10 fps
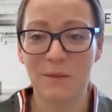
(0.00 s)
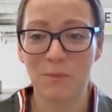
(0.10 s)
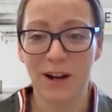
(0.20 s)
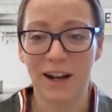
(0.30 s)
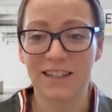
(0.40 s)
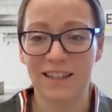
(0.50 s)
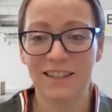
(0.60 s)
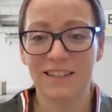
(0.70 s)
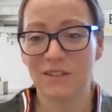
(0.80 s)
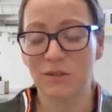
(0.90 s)
In
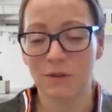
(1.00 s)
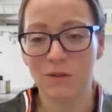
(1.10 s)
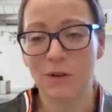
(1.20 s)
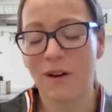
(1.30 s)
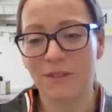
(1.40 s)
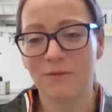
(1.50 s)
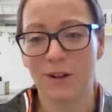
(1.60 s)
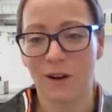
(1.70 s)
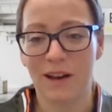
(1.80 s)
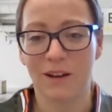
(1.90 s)
practice, you're kind of
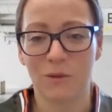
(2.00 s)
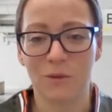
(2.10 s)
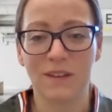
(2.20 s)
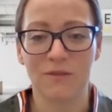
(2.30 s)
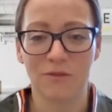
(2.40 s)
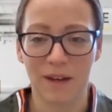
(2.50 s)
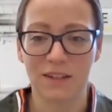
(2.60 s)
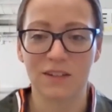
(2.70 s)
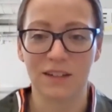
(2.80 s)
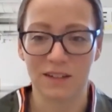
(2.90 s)
relying on all the
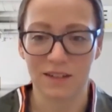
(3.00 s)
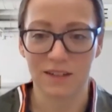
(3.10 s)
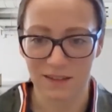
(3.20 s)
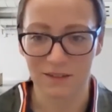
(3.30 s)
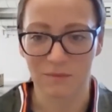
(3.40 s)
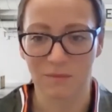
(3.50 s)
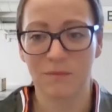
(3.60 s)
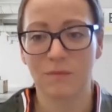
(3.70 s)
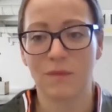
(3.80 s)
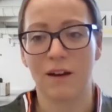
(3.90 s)
information in your system
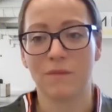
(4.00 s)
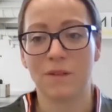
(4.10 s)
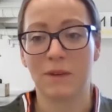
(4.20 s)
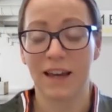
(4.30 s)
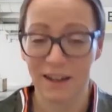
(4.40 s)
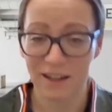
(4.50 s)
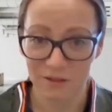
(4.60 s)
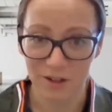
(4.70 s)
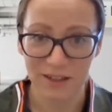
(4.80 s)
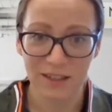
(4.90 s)
to be
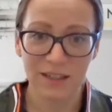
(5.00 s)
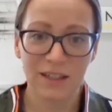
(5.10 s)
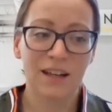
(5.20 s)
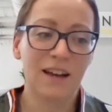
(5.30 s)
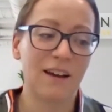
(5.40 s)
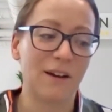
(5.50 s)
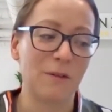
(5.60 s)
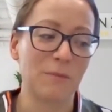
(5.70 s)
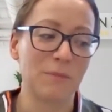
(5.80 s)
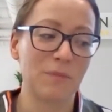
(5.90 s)
accurate.
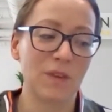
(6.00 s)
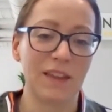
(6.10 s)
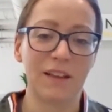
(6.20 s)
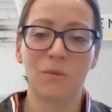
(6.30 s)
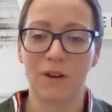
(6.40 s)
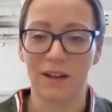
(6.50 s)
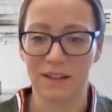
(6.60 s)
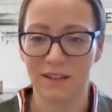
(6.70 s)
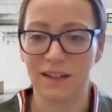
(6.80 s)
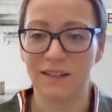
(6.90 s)
So that's why
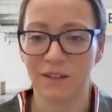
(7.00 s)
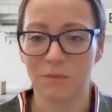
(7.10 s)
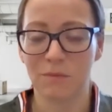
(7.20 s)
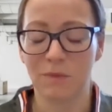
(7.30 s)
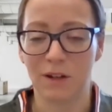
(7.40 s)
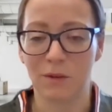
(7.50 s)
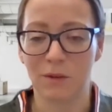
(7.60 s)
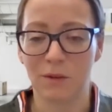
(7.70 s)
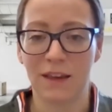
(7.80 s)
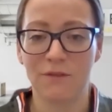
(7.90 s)
you need to, you know,
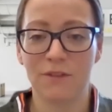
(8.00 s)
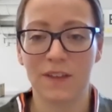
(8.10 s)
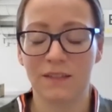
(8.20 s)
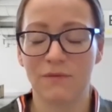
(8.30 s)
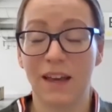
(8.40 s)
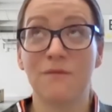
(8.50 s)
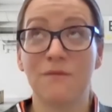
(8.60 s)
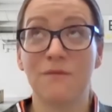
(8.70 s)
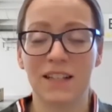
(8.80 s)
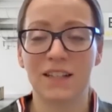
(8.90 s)
put the
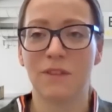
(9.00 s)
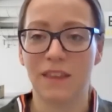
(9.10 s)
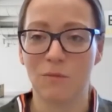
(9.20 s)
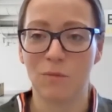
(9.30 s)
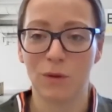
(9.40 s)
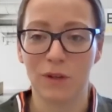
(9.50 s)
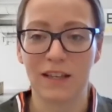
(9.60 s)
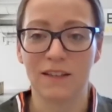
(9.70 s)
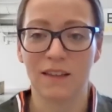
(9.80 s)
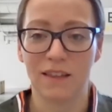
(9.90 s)
emphasis with the
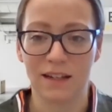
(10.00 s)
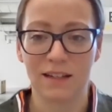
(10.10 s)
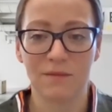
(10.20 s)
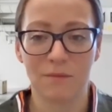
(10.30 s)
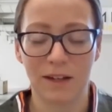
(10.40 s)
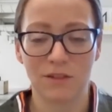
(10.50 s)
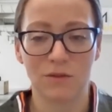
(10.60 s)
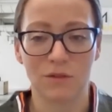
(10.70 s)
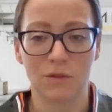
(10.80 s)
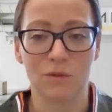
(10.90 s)
employees that they need to make
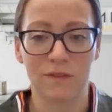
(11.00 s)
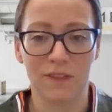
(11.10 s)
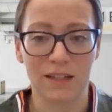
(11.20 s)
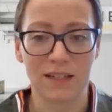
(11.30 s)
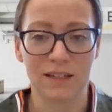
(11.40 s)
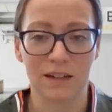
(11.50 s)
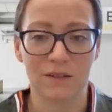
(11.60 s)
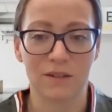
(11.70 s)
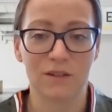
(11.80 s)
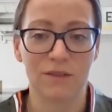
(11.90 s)
sure all of their
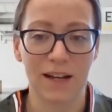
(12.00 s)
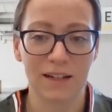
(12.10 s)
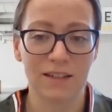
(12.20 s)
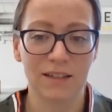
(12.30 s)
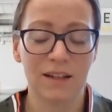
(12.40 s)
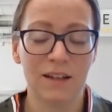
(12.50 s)
details are correct.